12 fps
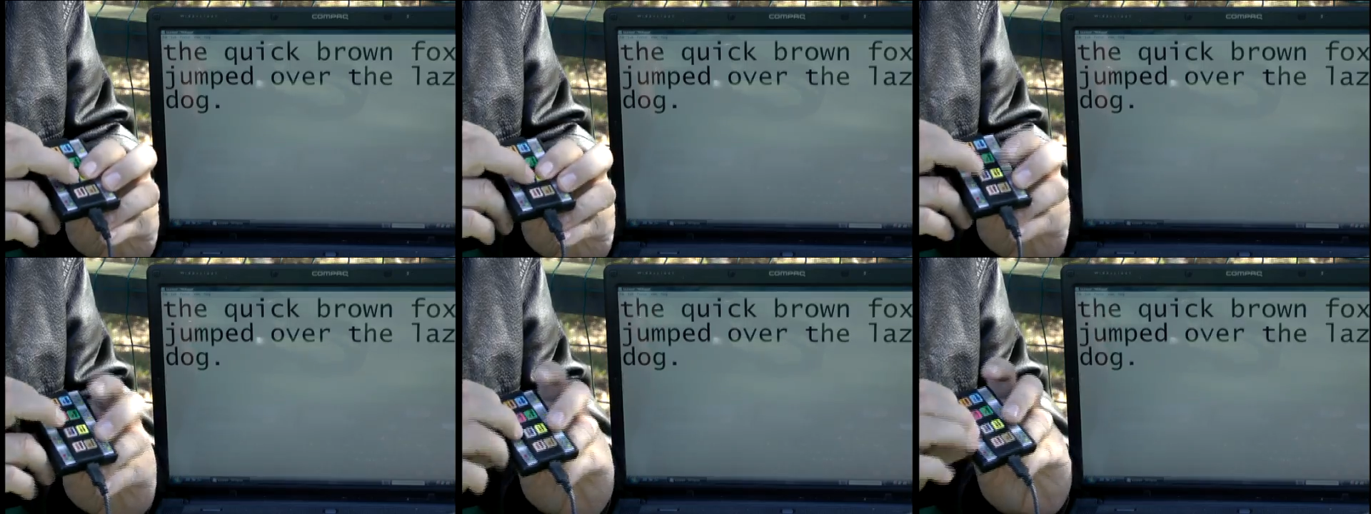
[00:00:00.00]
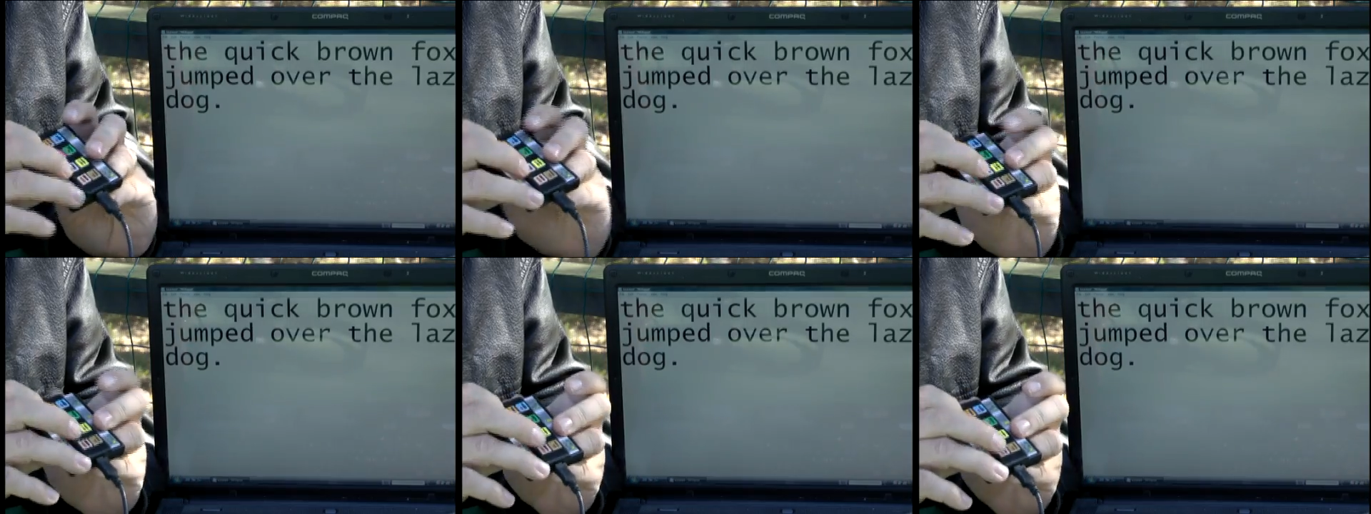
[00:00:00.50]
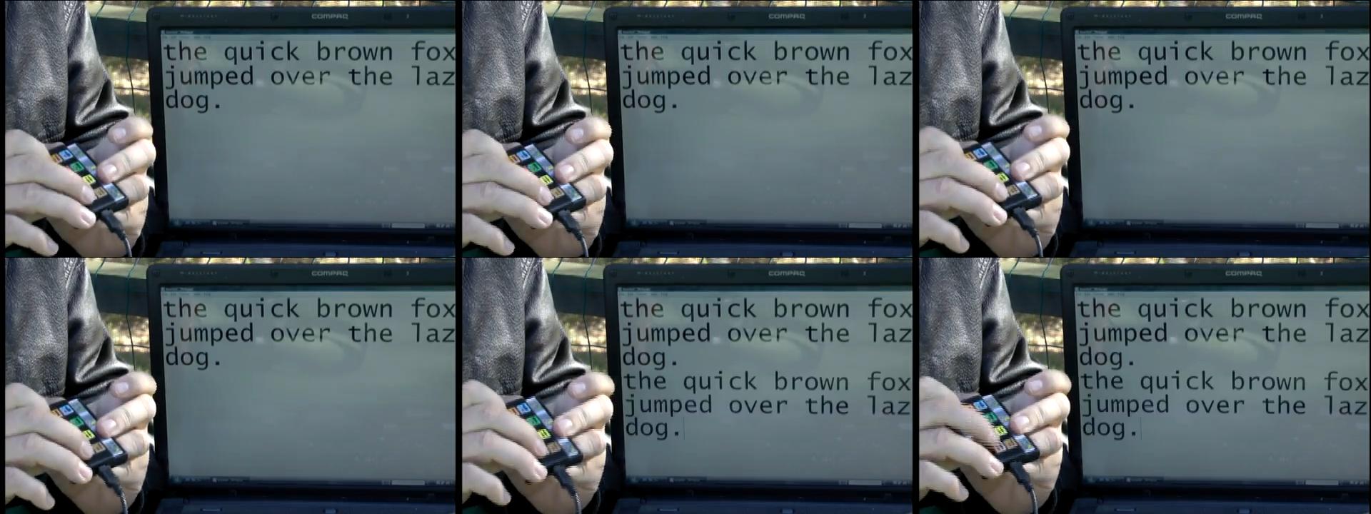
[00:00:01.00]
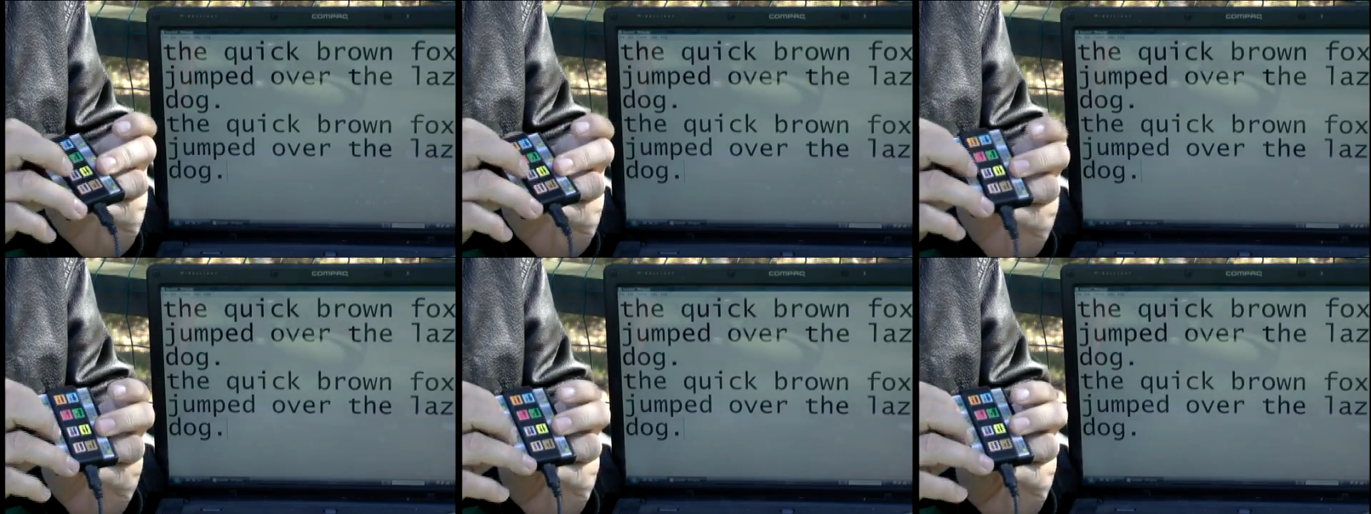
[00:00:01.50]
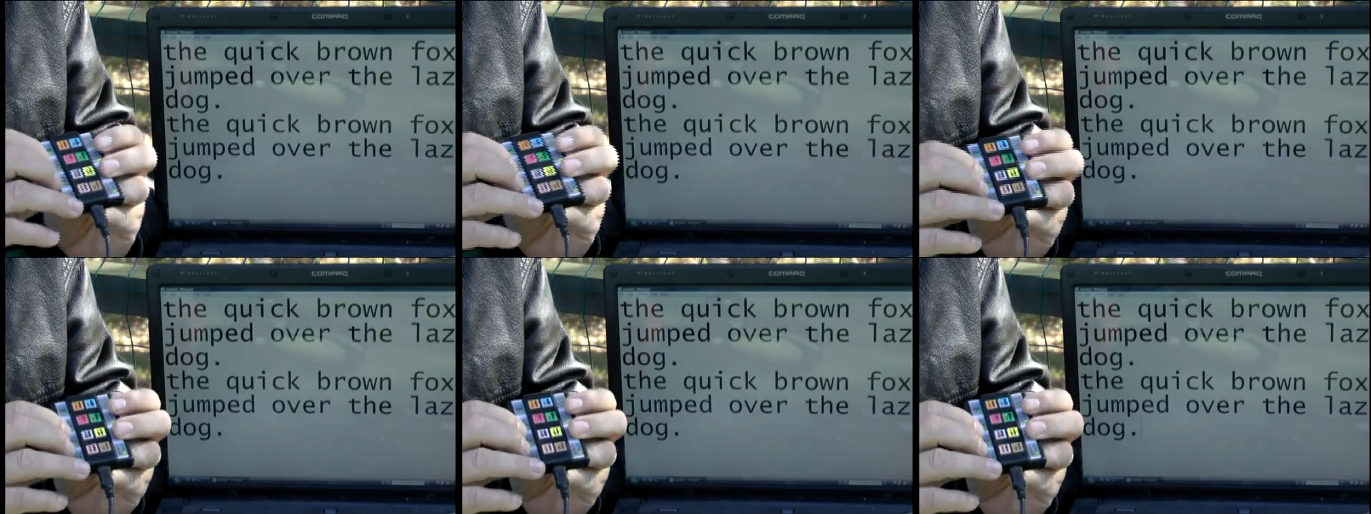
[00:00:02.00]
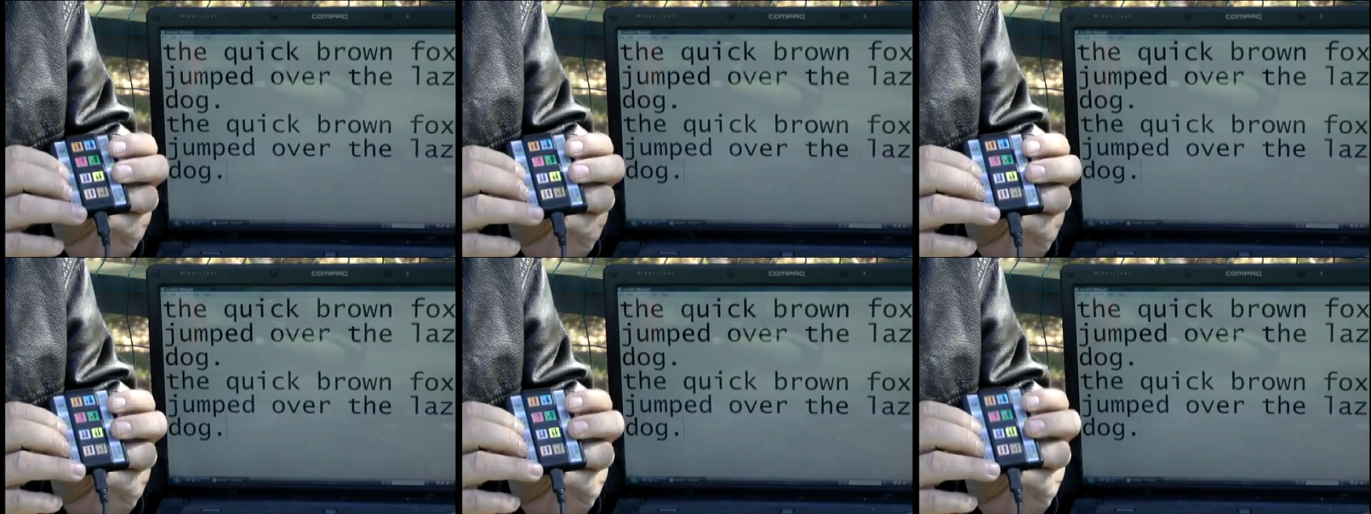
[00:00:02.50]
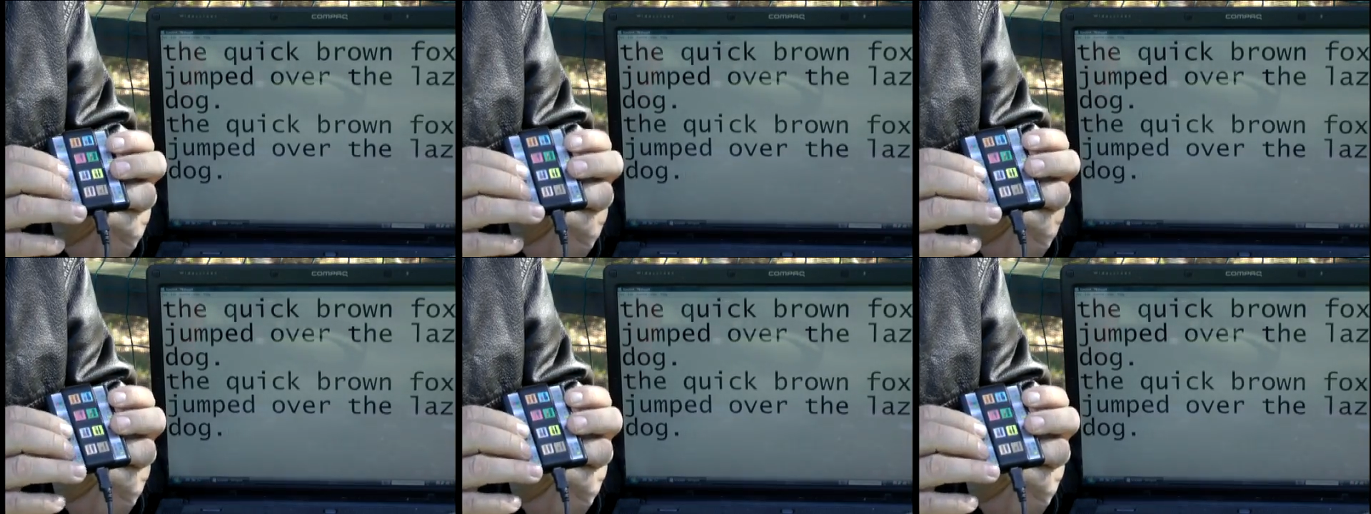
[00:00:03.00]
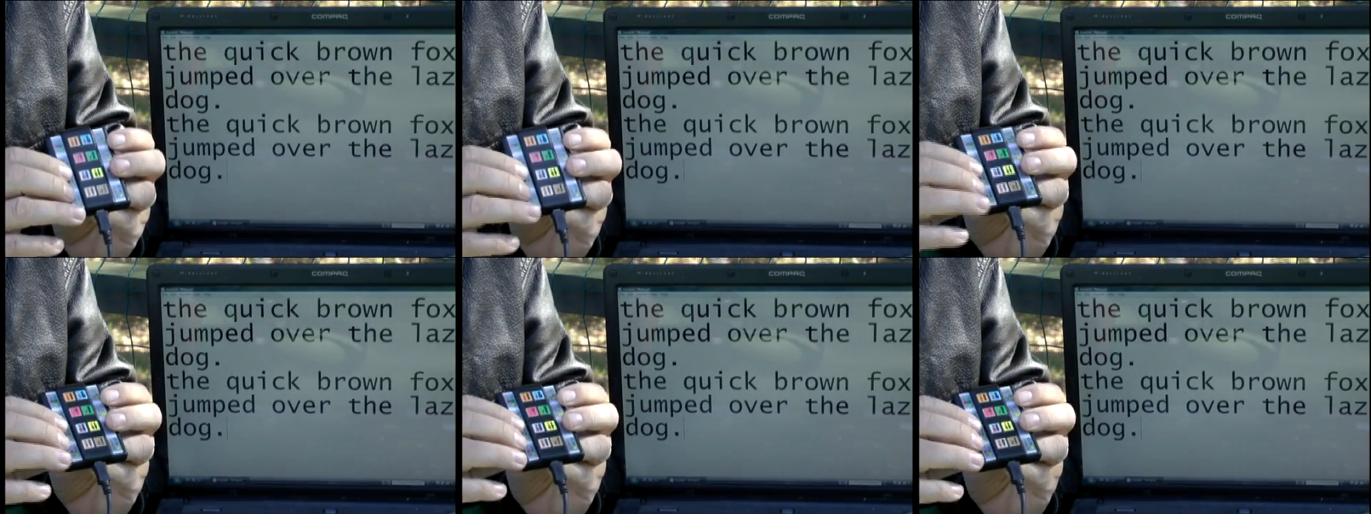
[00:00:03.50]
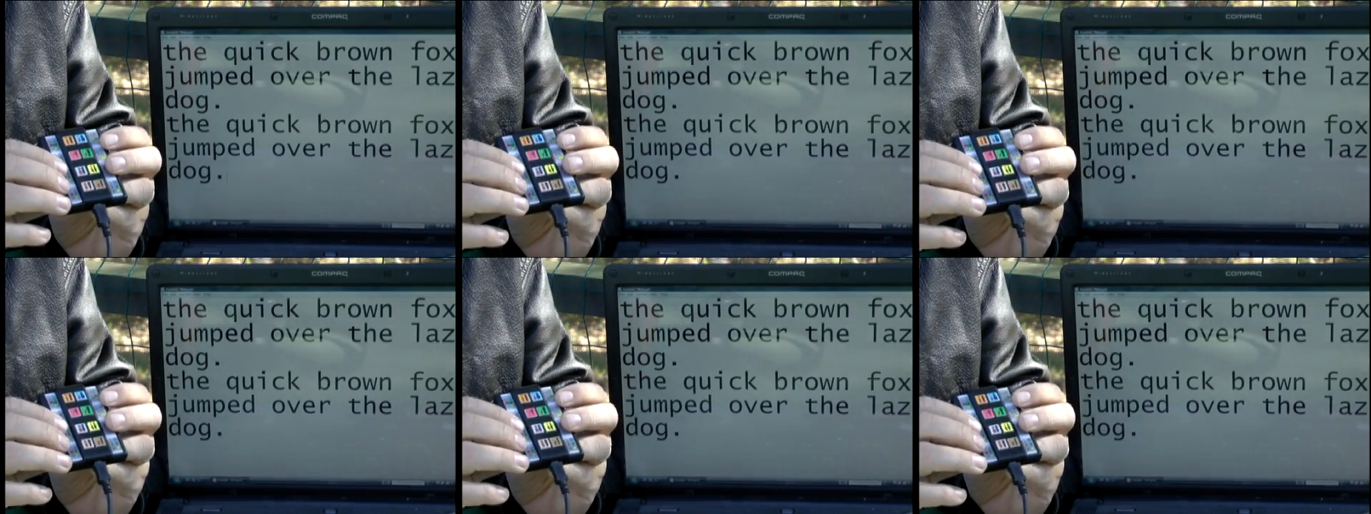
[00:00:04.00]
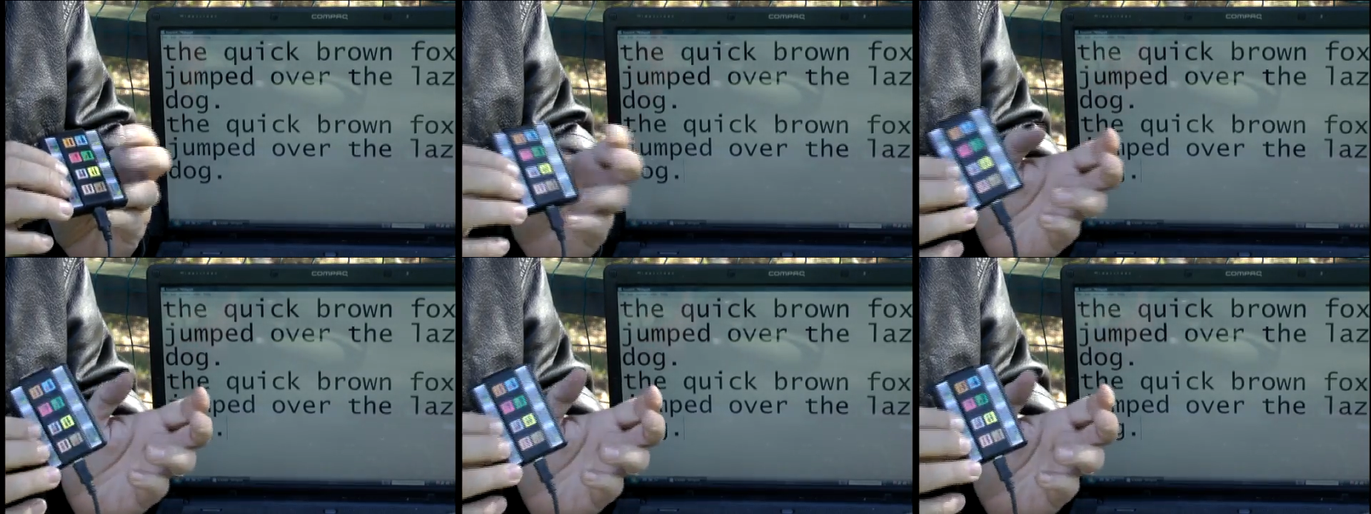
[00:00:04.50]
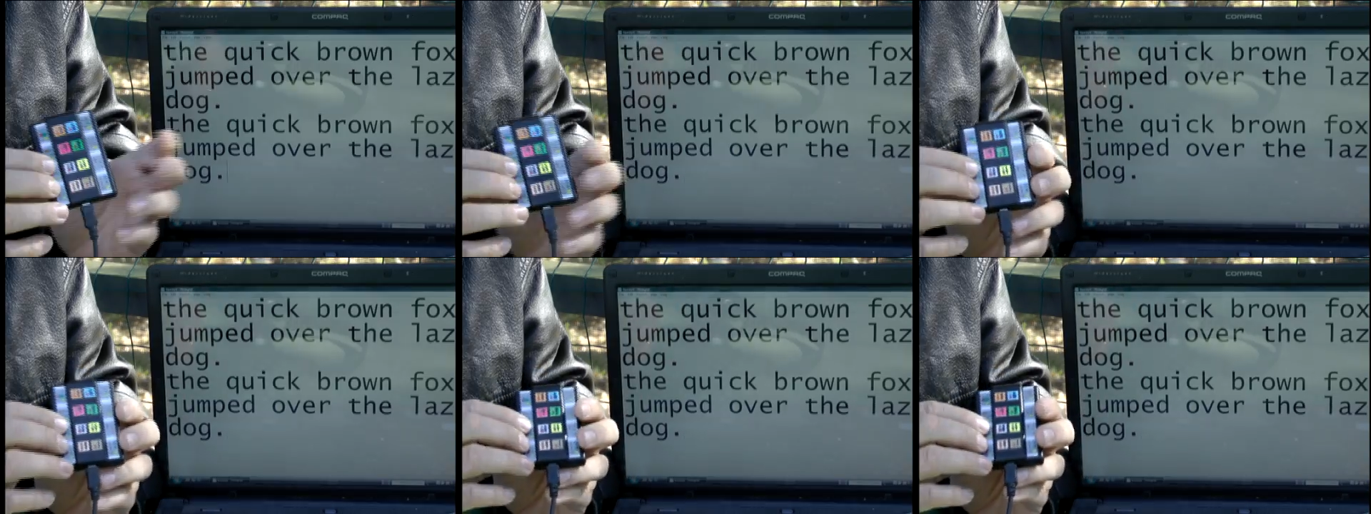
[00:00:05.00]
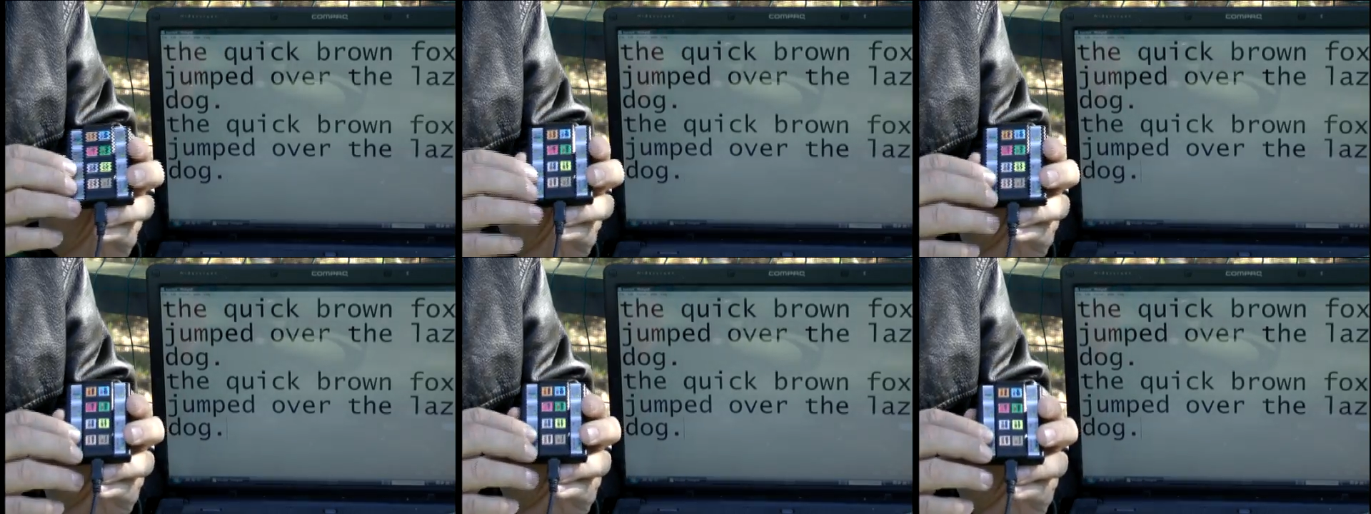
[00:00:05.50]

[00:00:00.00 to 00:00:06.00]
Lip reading: [unreadable: no face in view]